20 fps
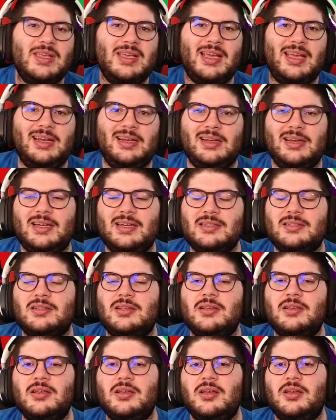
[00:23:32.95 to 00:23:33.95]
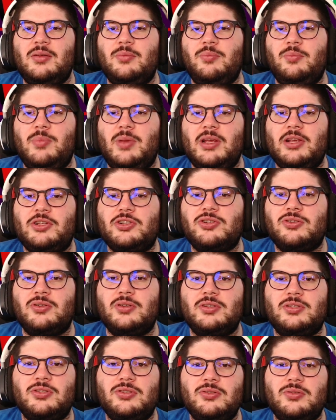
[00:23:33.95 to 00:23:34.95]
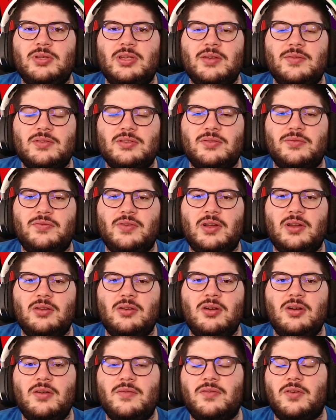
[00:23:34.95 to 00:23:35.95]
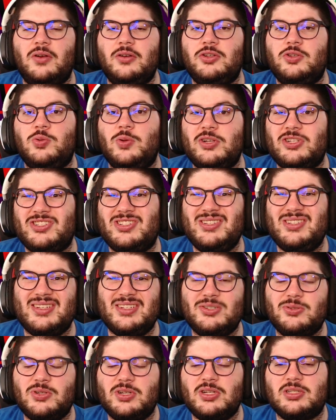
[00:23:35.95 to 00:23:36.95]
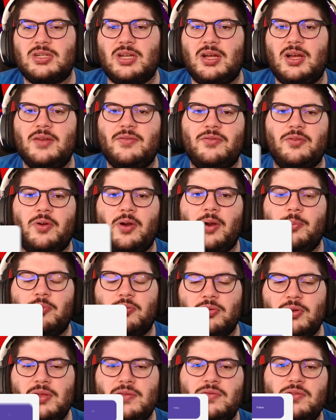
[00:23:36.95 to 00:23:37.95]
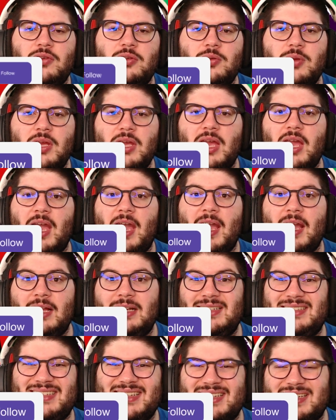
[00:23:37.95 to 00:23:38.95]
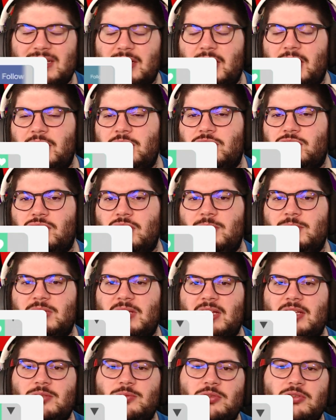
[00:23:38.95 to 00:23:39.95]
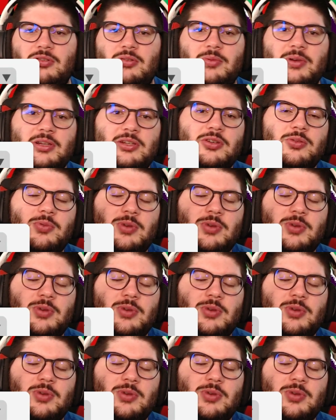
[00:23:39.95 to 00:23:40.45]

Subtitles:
And lastly, make sure to give us a follow over on Twitch so you can join us live for our preview and deadline streams as we normally do.